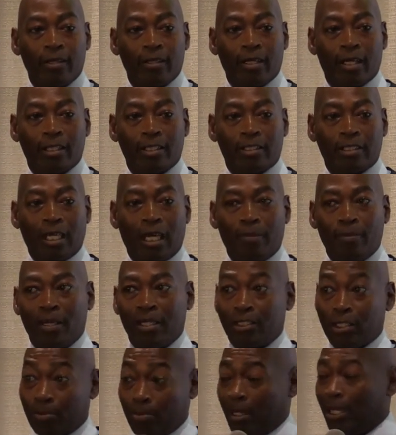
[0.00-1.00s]
You understand
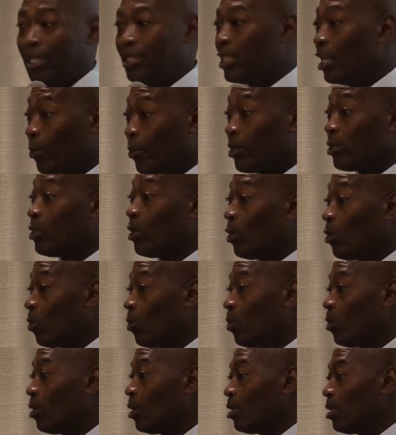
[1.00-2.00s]
me? To me, was
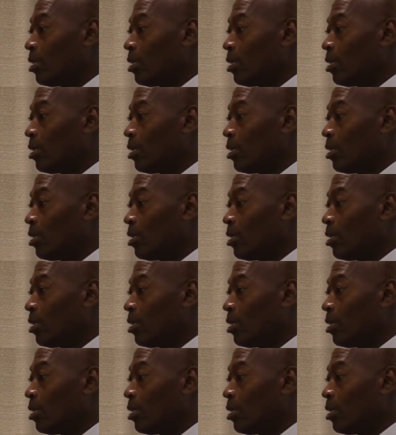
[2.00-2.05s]
no